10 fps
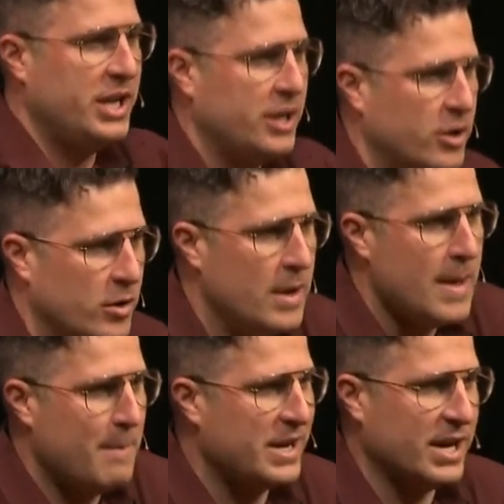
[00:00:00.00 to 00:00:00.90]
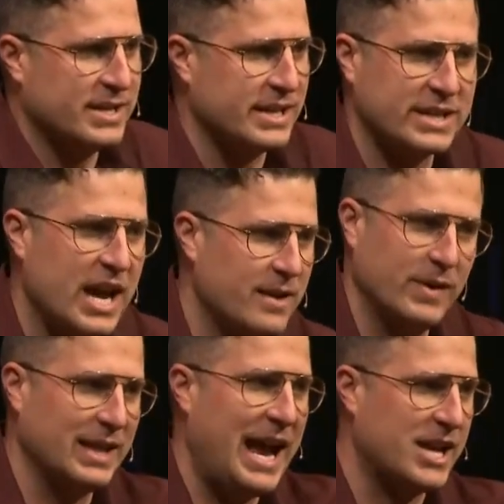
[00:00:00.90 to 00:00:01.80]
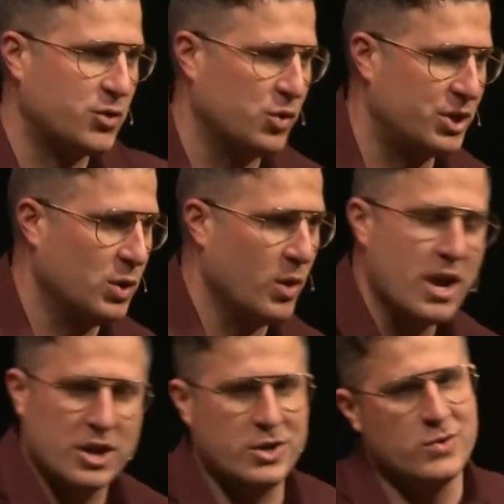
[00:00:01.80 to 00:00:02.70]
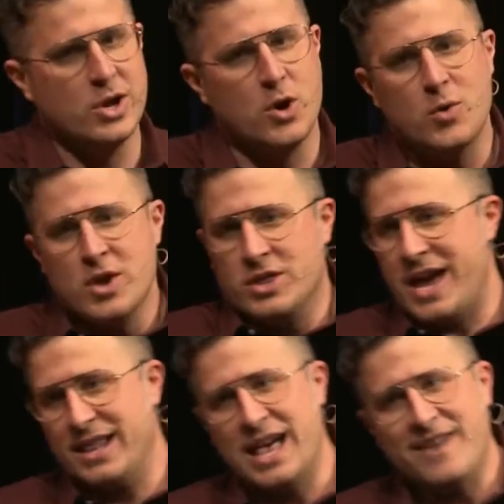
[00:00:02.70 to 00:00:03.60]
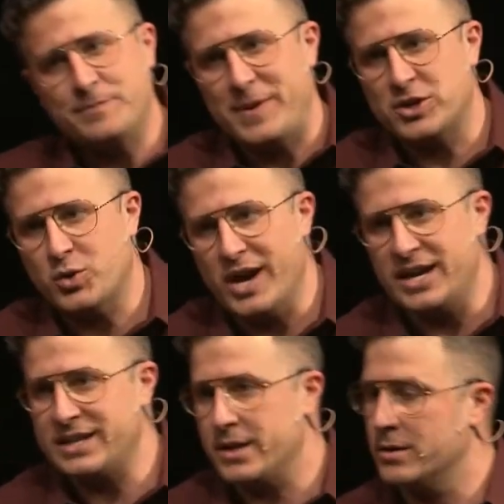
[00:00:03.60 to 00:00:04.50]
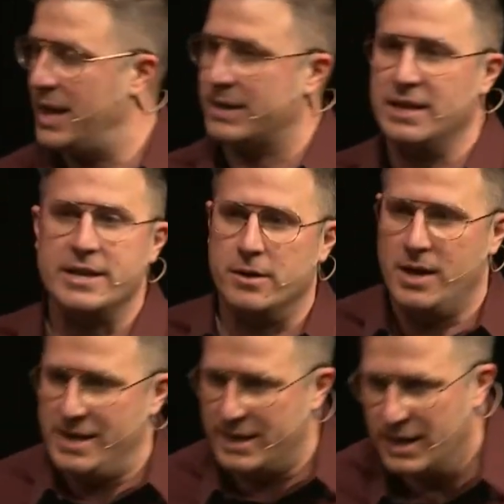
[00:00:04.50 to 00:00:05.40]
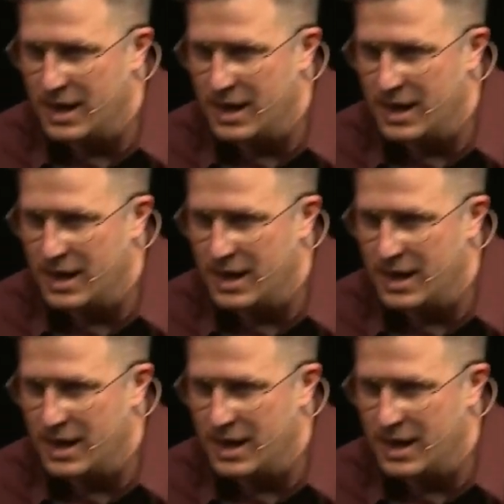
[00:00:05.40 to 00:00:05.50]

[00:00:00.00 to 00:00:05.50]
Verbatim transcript: here because it's kind of a last resort. You know that life's been crazy, and you're like, linger, honey.